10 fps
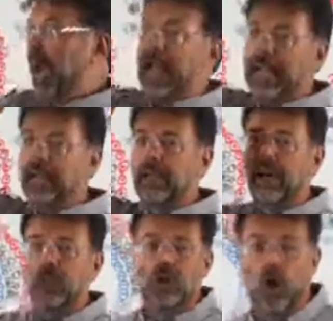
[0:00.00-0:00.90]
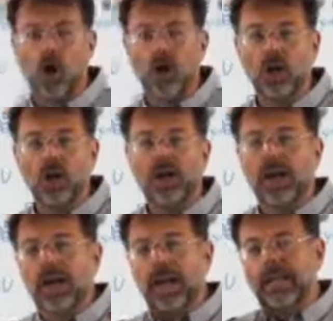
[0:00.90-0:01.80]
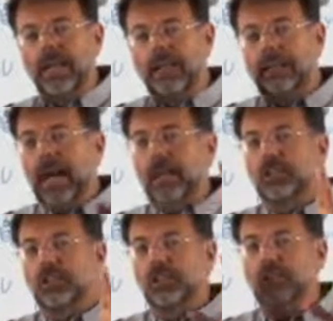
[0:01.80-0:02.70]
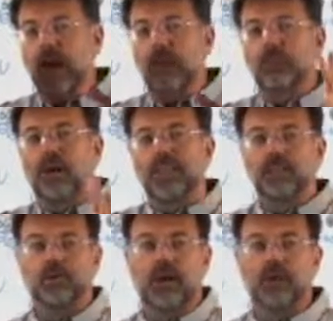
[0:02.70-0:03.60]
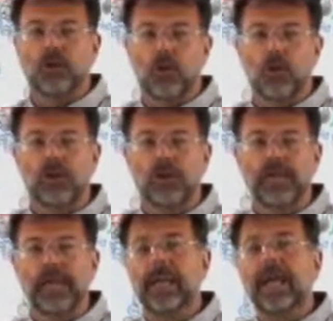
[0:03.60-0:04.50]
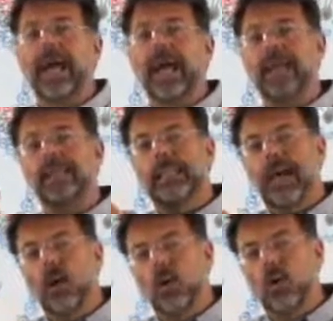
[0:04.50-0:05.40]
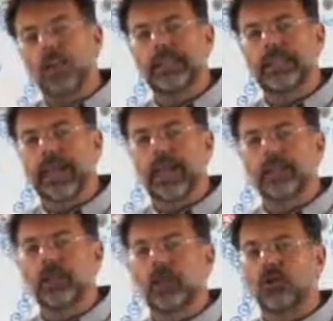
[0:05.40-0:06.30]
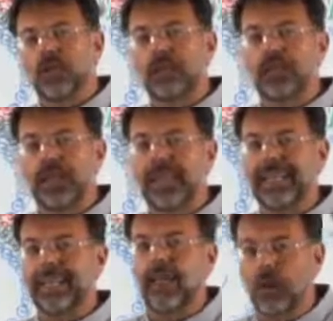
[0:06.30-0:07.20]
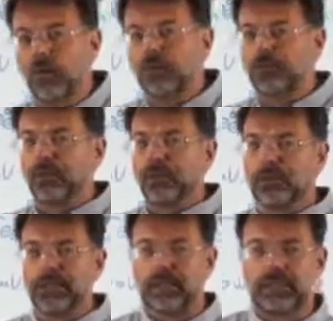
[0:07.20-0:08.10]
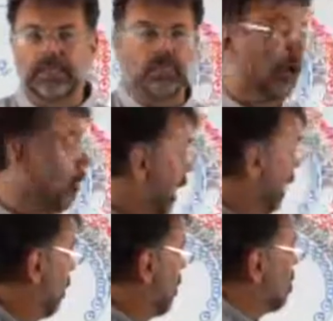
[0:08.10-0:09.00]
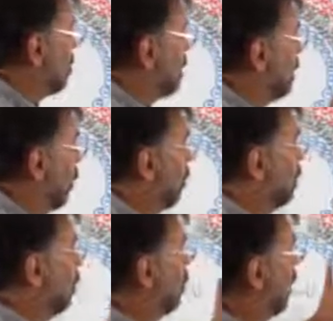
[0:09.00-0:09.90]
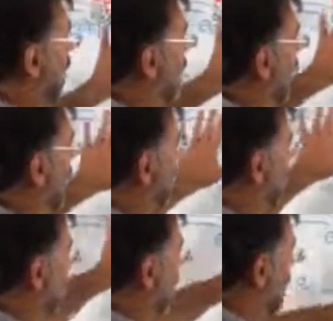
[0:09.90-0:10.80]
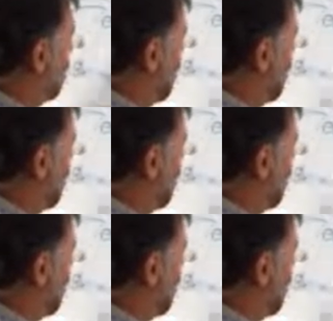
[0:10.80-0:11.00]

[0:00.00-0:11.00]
bang, a gong, and it starts to vibrate throughout the whole body, and all cells resonate in their own frequencies. Okay, now when you look at a cell